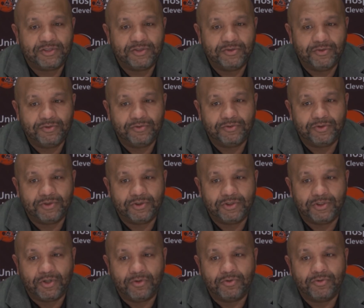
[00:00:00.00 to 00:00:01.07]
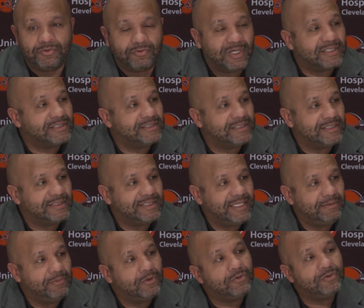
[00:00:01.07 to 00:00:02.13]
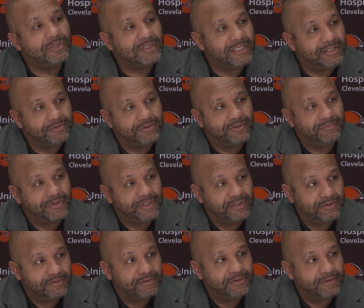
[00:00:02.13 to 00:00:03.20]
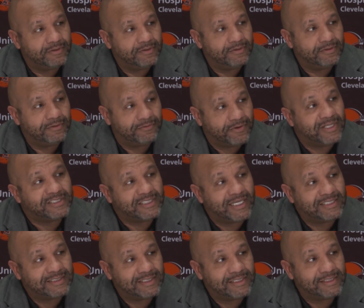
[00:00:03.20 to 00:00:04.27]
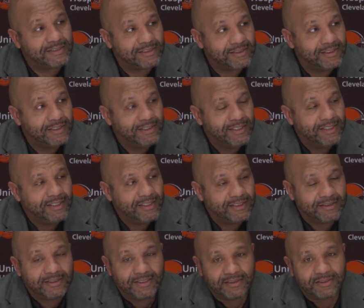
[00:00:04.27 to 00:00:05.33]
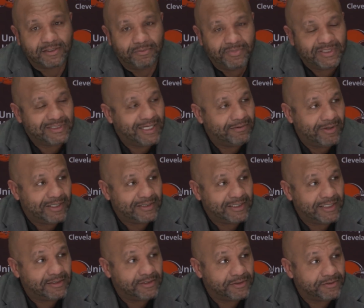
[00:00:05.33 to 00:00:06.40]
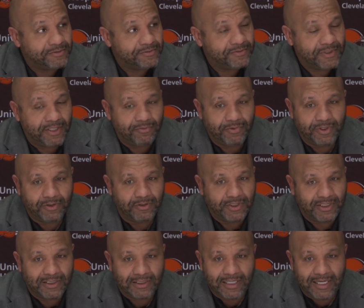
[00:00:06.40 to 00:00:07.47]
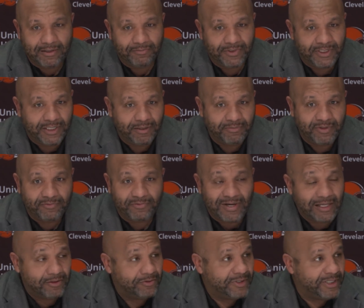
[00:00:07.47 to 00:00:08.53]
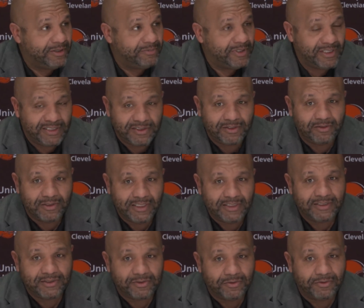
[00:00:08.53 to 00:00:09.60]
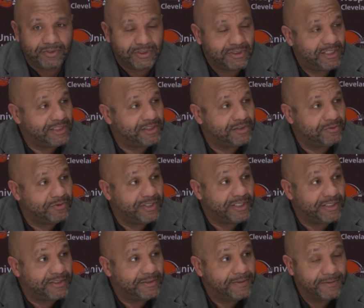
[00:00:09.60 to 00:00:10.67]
to show the rest of the team who the leader of the franchise is. It's going to be Tyrod Taylor. And we're going to get in line with him and follow him, and he's going to lead this organization to winning.